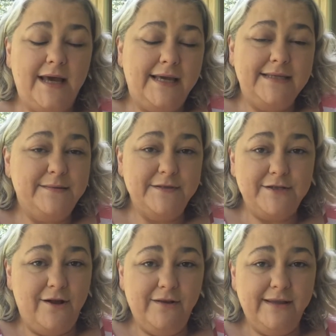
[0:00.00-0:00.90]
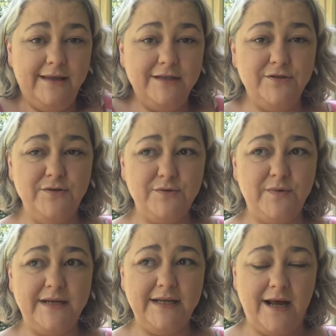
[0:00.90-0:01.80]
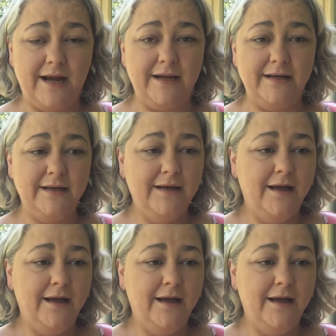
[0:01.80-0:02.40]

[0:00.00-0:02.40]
guess I'm stalling at 229.